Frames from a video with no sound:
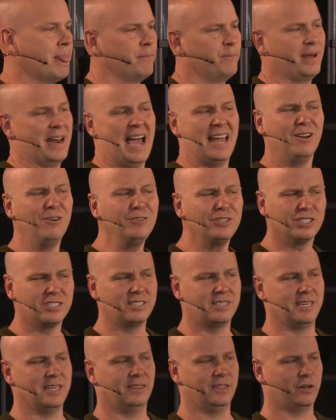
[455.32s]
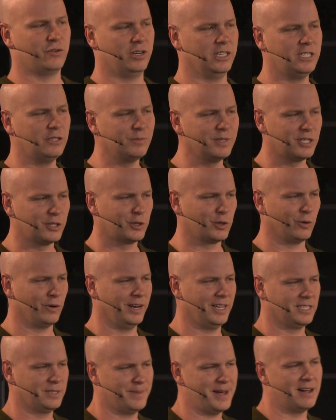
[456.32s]
But I don't just think the Christmas
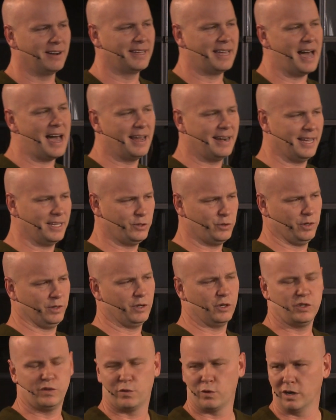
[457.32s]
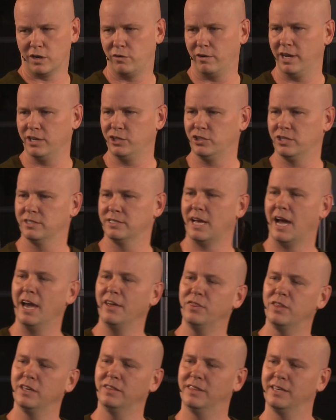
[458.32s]
story is about God answering those four questions. I
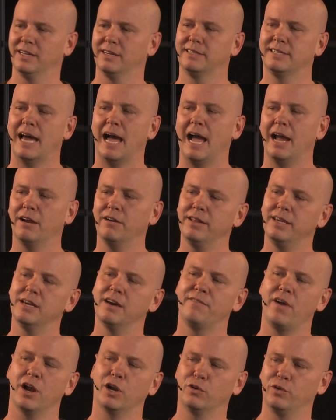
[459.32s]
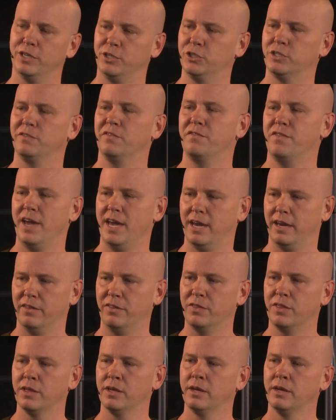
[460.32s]
think the entirety of our Christian
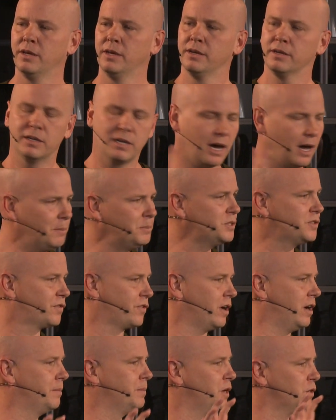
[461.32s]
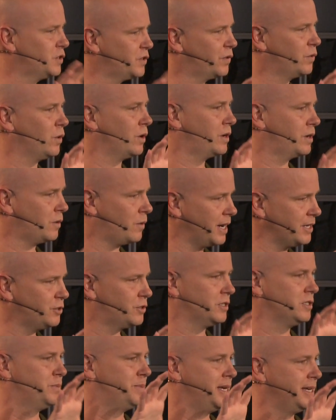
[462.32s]
faith comes from those four
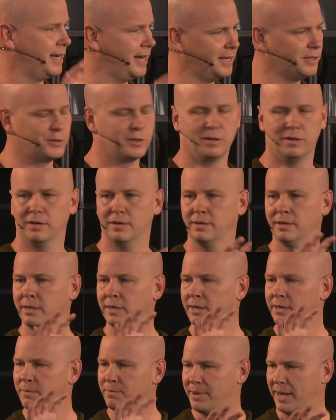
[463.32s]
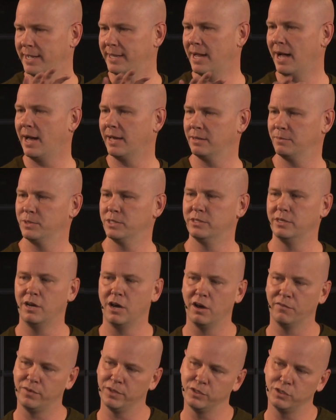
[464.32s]
questions being answered by God
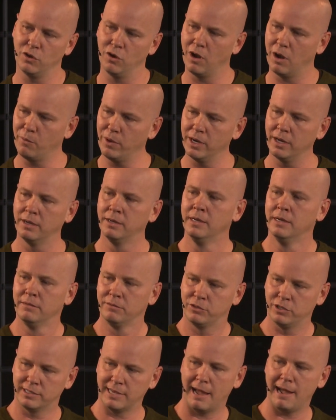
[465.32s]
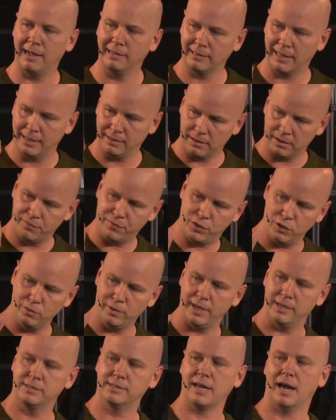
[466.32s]
himself. And so I want to just highlight a few
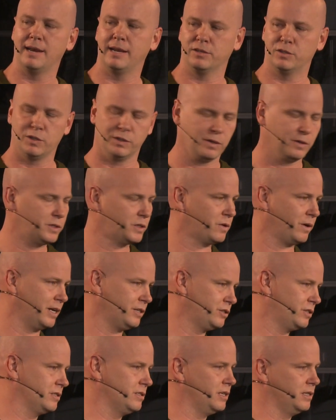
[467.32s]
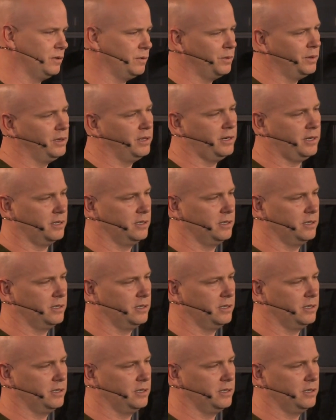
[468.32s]
ways God answered those questions, and then we'll look